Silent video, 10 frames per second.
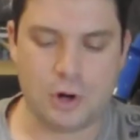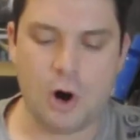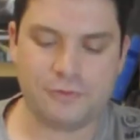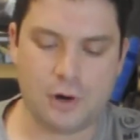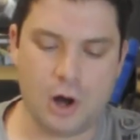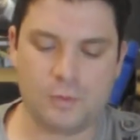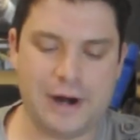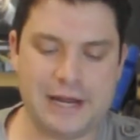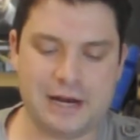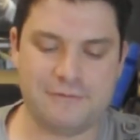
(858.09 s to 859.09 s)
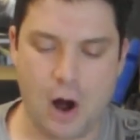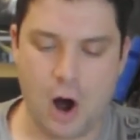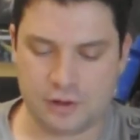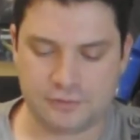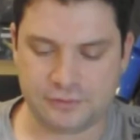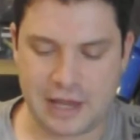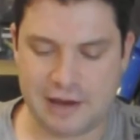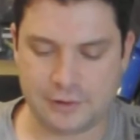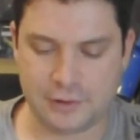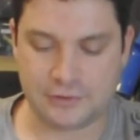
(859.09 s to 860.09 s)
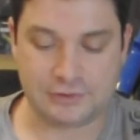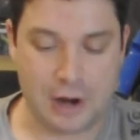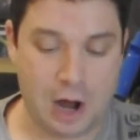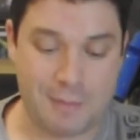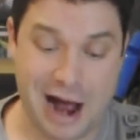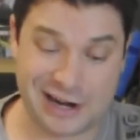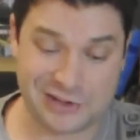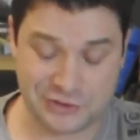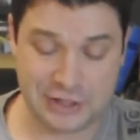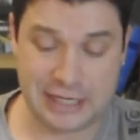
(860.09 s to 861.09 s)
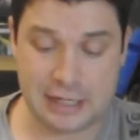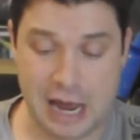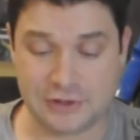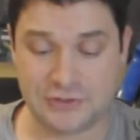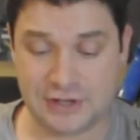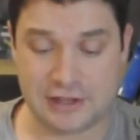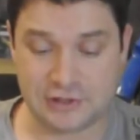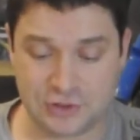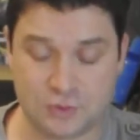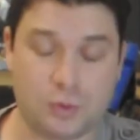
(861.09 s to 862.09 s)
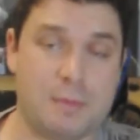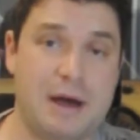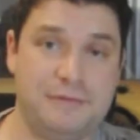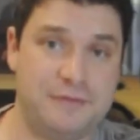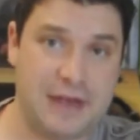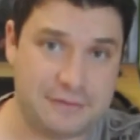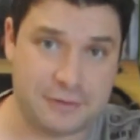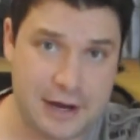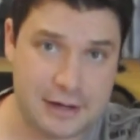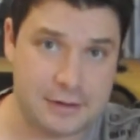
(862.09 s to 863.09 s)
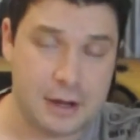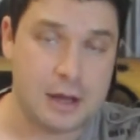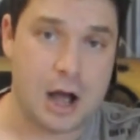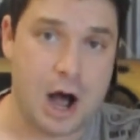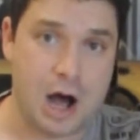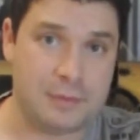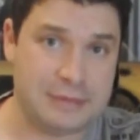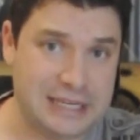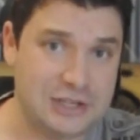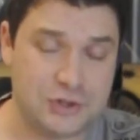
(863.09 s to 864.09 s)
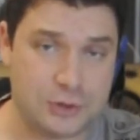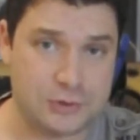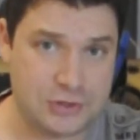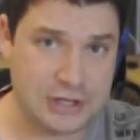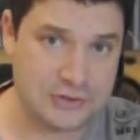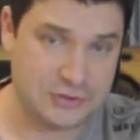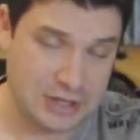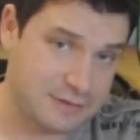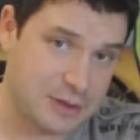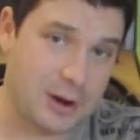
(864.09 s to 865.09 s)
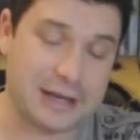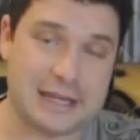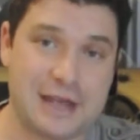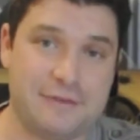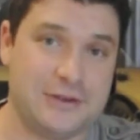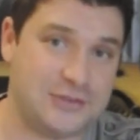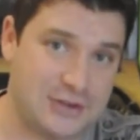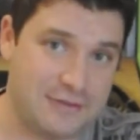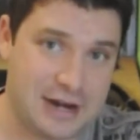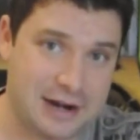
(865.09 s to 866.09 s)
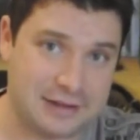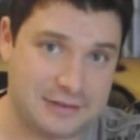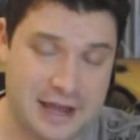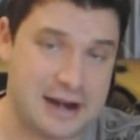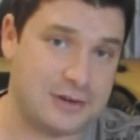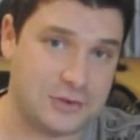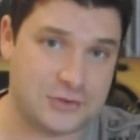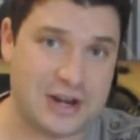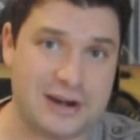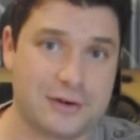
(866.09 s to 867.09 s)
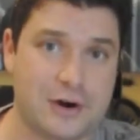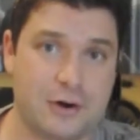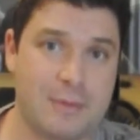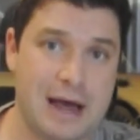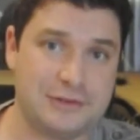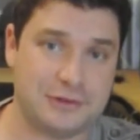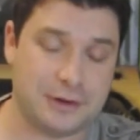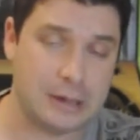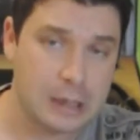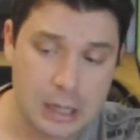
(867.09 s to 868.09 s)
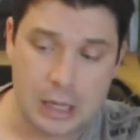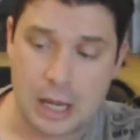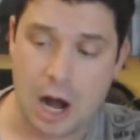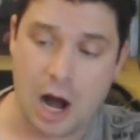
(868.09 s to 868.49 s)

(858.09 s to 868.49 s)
So an overall rating of all the flavors, honestly, I'd say this is one of my favorite e-juices. Even though I gave it a 7 out of 10 on your standard cartomizer,